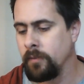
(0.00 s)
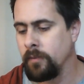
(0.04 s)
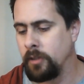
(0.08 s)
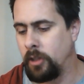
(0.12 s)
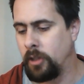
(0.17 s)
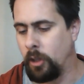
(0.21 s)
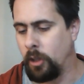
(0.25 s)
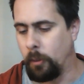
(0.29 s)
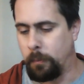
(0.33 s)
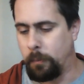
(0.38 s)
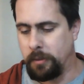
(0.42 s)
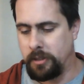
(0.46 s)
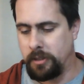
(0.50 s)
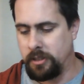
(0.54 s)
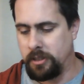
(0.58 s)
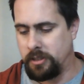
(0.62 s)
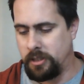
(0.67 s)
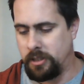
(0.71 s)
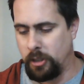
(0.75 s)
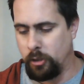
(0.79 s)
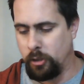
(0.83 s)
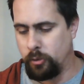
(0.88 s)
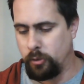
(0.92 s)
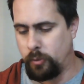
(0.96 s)
You know, but the
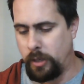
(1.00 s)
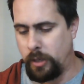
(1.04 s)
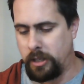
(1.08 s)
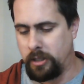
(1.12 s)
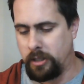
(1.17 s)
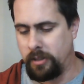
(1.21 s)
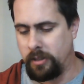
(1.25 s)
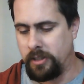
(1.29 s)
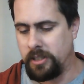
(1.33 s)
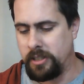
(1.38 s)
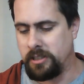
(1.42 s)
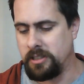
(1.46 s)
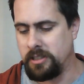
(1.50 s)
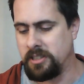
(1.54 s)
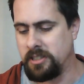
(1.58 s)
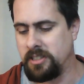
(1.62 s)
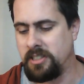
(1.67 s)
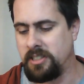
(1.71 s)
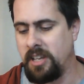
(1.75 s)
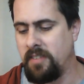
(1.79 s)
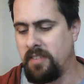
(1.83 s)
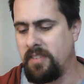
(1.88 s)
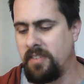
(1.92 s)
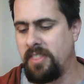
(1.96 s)
sales rank on this is
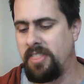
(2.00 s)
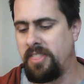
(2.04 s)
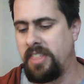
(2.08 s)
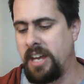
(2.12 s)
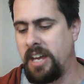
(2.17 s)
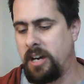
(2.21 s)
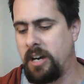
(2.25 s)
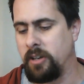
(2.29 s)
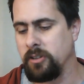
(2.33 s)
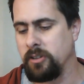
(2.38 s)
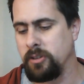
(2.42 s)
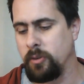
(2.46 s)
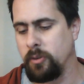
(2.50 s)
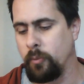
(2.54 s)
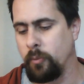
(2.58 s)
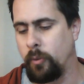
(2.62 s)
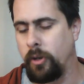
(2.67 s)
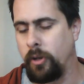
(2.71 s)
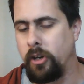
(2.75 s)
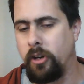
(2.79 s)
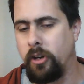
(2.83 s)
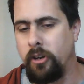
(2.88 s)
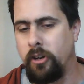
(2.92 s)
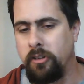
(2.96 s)

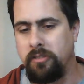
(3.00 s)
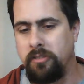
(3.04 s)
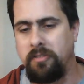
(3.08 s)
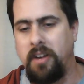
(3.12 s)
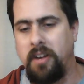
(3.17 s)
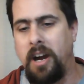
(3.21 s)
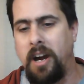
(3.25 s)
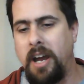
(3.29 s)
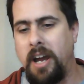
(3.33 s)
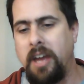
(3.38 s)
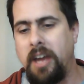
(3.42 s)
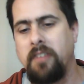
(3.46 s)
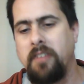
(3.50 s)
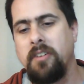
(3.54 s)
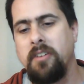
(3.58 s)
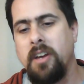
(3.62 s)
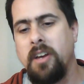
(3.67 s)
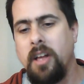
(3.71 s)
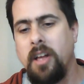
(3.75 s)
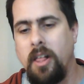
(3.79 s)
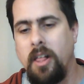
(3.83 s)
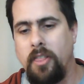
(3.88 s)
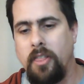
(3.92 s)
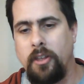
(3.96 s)
7,105.
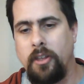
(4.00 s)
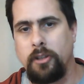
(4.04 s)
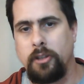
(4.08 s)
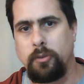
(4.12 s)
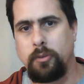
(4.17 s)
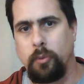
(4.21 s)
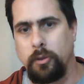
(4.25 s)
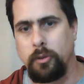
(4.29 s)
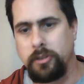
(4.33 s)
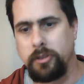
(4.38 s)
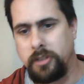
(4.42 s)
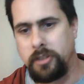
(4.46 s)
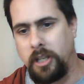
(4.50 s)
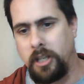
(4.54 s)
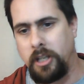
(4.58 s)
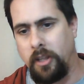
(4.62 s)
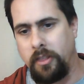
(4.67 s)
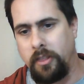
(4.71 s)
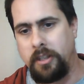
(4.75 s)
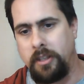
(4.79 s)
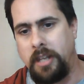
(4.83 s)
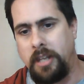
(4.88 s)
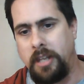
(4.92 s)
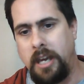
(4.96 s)
This will sell
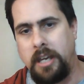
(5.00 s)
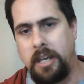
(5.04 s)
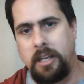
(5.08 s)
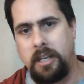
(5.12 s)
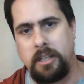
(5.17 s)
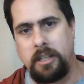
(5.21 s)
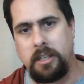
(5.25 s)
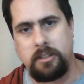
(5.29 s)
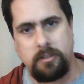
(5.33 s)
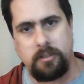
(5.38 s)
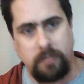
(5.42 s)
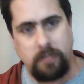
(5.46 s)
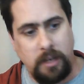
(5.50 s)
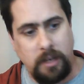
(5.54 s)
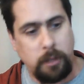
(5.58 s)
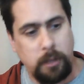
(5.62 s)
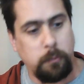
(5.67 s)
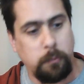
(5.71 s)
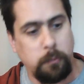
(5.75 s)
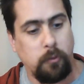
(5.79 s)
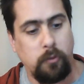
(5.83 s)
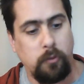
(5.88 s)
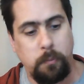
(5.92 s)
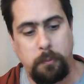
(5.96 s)
the day it's
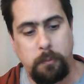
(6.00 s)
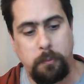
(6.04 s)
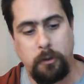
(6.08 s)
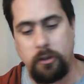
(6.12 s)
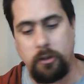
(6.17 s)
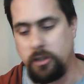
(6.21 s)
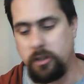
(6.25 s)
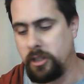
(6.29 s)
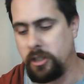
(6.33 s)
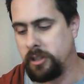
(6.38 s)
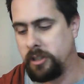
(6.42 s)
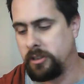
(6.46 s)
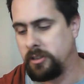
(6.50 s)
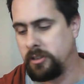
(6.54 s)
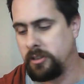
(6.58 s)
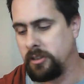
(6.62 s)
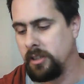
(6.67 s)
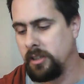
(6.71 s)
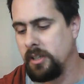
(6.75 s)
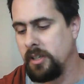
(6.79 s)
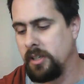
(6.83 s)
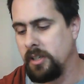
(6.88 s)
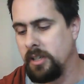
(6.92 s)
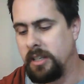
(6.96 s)
available for purchase.
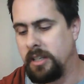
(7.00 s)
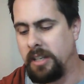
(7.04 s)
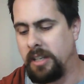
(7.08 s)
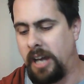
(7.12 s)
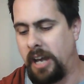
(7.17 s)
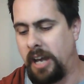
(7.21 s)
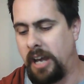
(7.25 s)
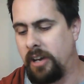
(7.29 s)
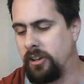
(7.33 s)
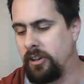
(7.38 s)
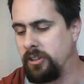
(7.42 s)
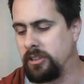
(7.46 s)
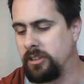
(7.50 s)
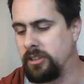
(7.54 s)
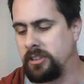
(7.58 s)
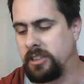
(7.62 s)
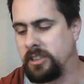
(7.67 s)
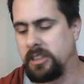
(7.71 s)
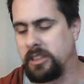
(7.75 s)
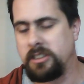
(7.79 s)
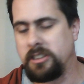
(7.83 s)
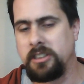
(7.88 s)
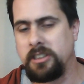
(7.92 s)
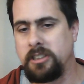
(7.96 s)

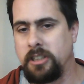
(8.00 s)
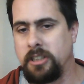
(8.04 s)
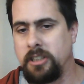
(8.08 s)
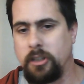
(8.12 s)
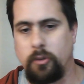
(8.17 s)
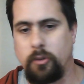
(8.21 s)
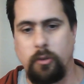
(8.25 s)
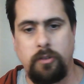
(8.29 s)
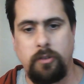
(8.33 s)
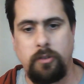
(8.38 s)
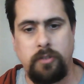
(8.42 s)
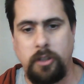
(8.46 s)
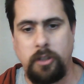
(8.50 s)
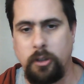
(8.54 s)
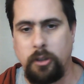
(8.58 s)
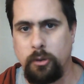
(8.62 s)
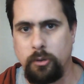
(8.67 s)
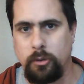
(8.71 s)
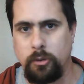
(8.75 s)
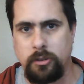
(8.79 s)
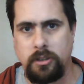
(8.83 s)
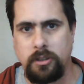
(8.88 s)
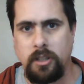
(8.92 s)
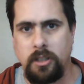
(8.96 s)
966
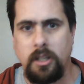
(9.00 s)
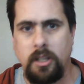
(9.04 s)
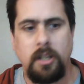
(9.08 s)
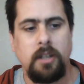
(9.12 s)
reviews.